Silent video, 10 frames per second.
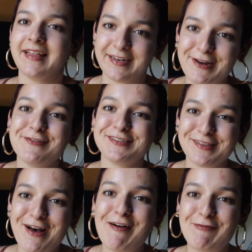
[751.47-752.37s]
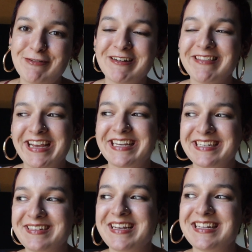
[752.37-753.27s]
Like, no, there's a lot more. Like,
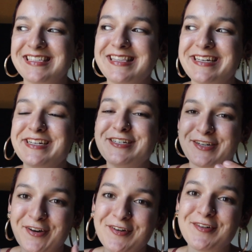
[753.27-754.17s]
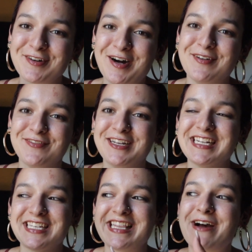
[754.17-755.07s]
it's the internal
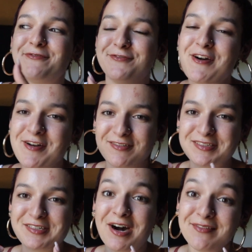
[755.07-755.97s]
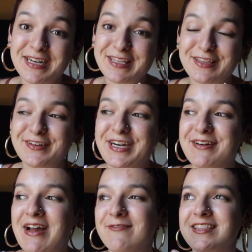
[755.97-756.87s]
conflict that Frodo's going
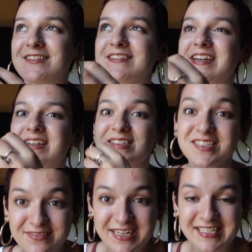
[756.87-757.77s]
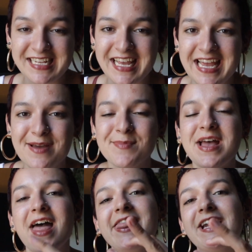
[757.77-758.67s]
through and what the ring is doing to him
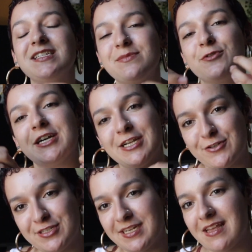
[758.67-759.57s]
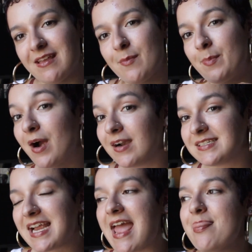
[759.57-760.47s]
that is the more interesting
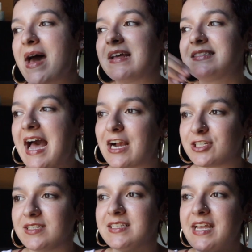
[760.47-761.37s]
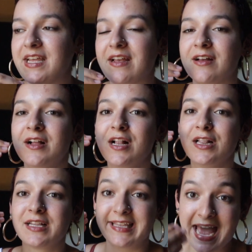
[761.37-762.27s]
part, and that is actually
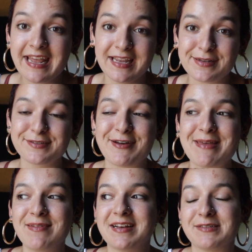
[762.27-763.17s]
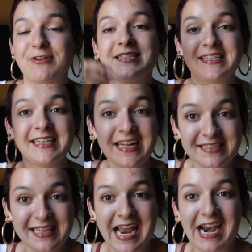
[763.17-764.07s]
getting in his way, because once he
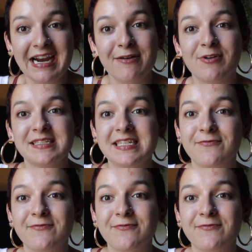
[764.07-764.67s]
gets there and once he's